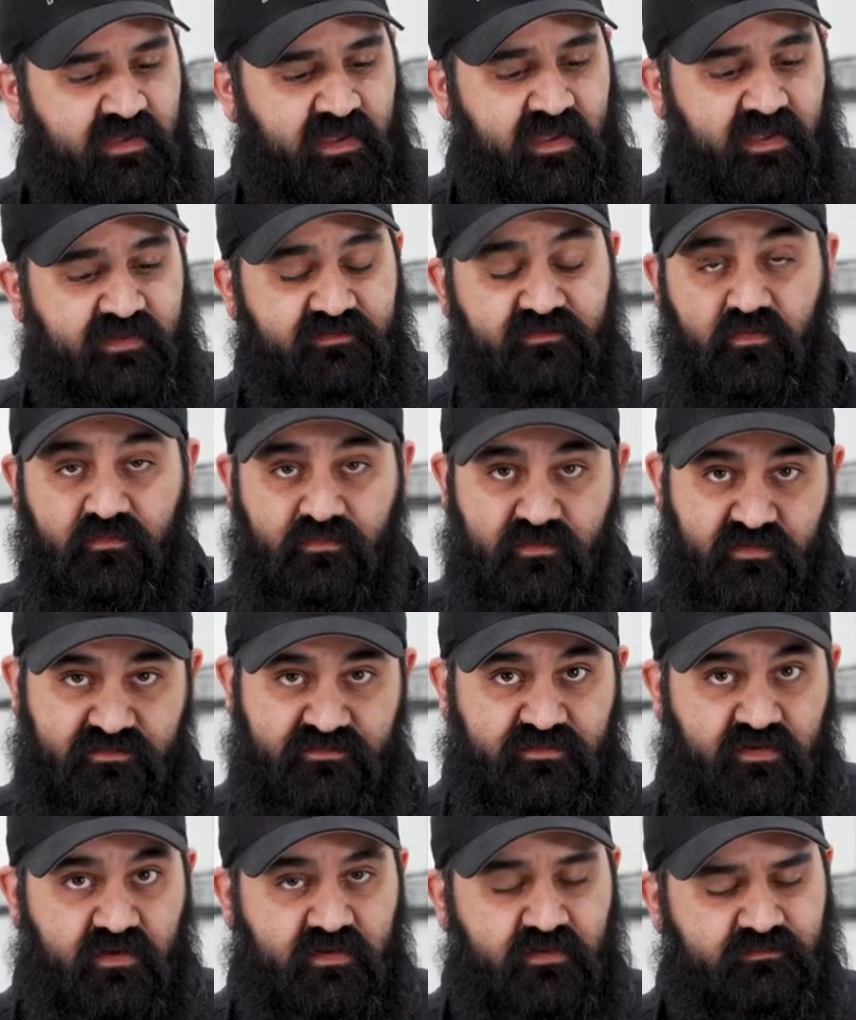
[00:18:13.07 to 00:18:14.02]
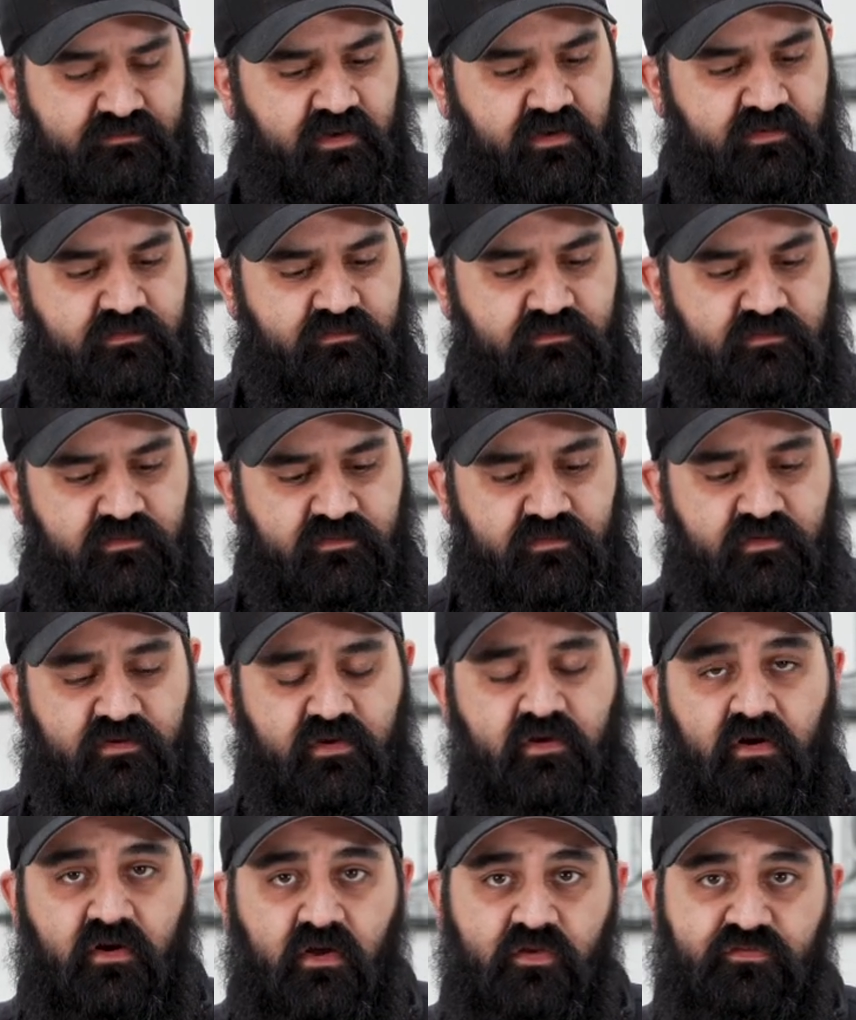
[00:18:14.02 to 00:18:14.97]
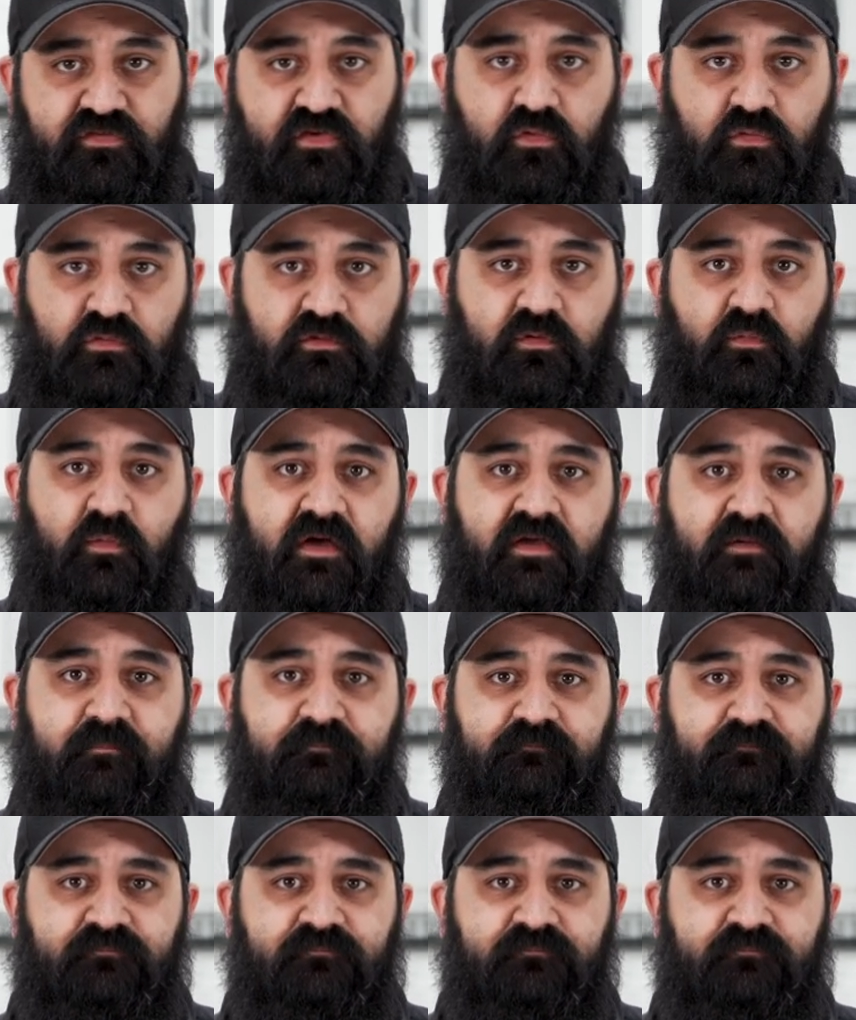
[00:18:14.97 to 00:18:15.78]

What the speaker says: and on this style of gun, you can close it all the way.